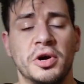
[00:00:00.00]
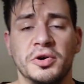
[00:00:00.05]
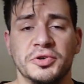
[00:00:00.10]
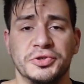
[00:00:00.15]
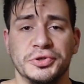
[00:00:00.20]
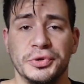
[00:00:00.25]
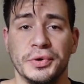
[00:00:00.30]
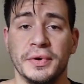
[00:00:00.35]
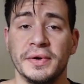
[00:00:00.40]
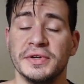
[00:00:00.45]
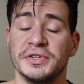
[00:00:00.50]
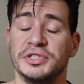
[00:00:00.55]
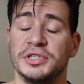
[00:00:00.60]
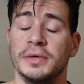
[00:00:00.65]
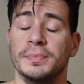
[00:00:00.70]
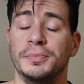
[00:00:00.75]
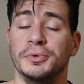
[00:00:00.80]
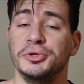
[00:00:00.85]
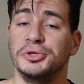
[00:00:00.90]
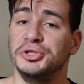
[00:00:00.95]
also known as
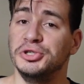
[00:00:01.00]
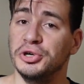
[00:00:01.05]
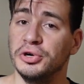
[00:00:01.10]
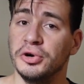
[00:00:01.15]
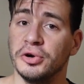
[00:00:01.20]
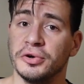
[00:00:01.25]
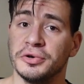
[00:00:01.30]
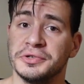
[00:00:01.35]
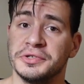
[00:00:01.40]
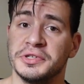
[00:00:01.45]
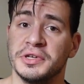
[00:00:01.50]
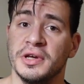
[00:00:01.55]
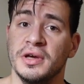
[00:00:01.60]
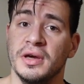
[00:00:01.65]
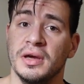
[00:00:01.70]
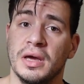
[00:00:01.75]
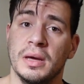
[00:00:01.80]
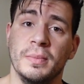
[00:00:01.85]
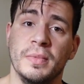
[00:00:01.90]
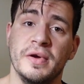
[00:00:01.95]
simple sugars,
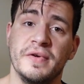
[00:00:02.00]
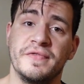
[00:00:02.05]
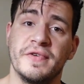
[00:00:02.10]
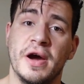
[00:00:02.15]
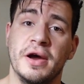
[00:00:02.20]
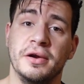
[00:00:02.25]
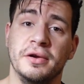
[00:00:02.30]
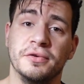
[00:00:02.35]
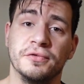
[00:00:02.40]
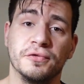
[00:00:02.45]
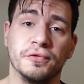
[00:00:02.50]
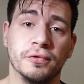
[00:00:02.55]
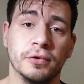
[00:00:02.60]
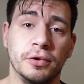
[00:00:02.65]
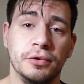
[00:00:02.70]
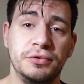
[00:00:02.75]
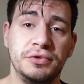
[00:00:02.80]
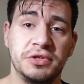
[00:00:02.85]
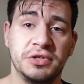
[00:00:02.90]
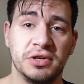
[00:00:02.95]
can be found in
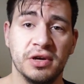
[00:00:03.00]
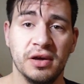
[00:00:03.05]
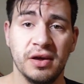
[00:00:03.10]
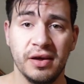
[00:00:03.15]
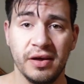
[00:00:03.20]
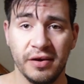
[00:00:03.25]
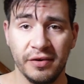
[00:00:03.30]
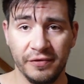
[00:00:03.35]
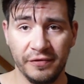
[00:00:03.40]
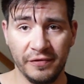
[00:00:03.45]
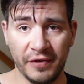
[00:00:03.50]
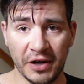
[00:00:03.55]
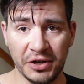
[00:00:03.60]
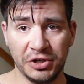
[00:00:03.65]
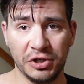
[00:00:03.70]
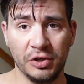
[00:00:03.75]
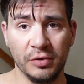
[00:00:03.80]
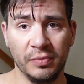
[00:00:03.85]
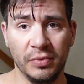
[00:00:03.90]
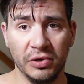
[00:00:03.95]
fruits,
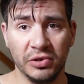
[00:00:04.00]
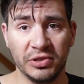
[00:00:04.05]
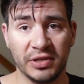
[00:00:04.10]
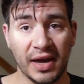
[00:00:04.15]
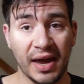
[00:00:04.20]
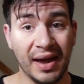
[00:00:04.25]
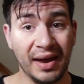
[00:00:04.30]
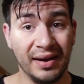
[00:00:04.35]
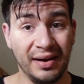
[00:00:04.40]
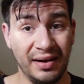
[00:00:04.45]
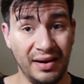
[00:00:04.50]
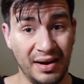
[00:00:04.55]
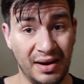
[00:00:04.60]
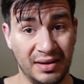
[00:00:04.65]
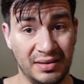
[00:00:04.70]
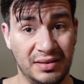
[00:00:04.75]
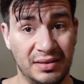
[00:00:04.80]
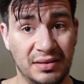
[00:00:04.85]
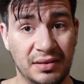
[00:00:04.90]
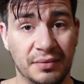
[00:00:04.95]
vegetables, and
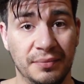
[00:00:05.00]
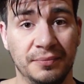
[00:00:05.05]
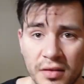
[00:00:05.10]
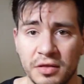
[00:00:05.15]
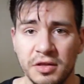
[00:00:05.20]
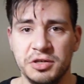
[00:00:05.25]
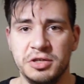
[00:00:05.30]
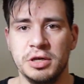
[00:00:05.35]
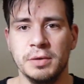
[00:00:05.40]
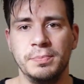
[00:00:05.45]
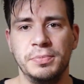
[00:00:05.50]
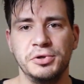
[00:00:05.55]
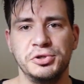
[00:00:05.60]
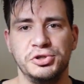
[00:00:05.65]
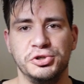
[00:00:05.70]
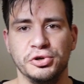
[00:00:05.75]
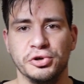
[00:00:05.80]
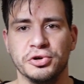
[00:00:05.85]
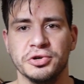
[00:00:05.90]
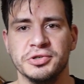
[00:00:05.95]
nuts. The simple
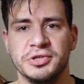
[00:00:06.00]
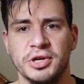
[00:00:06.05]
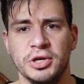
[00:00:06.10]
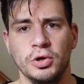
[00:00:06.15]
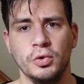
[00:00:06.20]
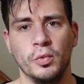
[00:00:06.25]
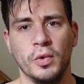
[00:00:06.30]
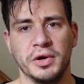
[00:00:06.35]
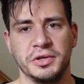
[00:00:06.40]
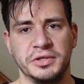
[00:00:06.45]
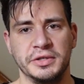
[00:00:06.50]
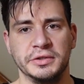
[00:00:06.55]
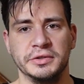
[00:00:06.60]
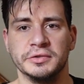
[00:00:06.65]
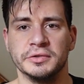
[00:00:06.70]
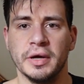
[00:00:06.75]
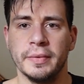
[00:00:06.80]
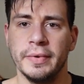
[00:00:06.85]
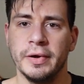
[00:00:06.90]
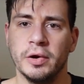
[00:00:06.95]
sugars that you want to
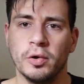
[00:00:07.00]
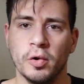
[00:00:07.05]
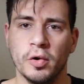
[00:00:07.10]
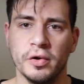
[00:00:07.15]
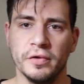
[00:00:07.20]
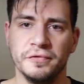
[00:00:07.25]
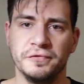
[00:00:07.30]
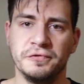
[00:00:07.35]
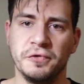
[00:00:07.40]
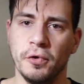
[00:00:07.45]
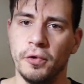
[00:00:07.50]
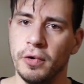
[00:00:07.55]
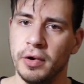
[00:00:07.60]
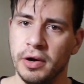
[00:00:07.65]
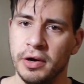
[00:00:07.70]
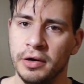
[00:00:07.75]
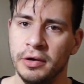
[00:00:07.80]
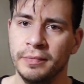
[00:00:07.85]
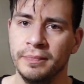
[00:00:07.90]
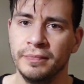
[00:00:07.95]
limit or
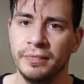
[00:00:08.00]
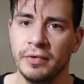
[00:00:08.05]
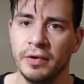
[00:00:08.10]
avoid